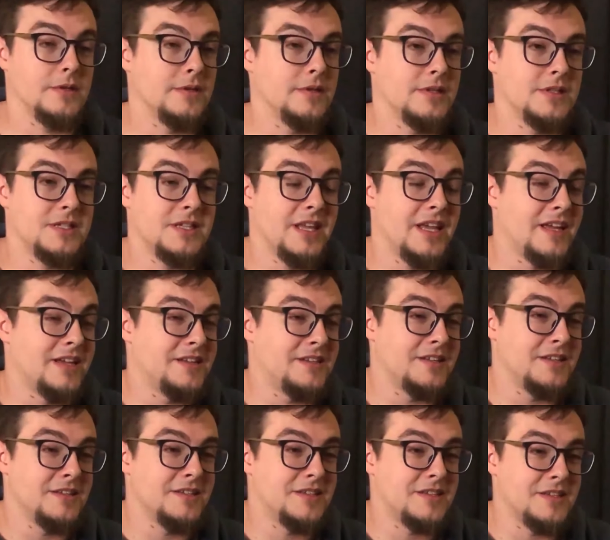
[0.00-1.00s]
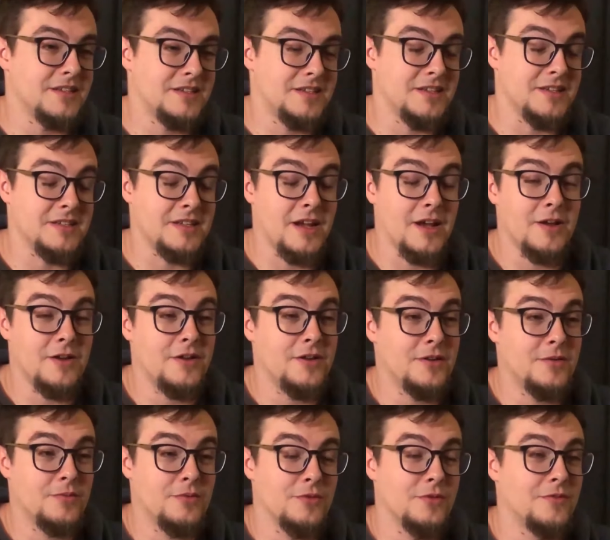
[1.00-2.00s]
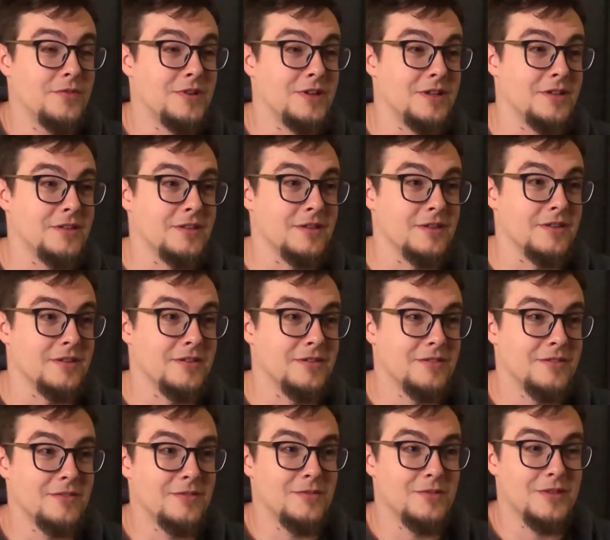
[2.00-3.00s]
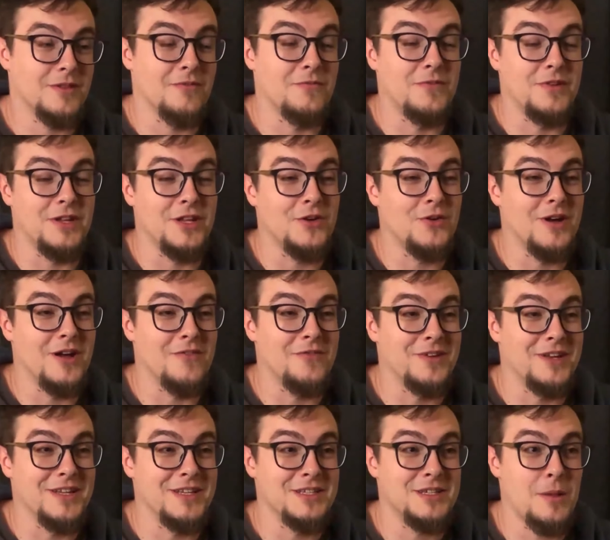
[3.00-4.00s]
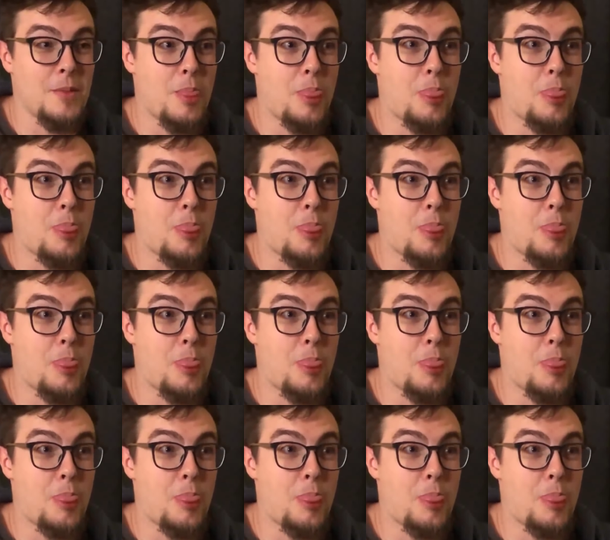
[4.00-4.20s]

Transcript: It's the 1860s. How are you gonna prove anything? With the video evidence? They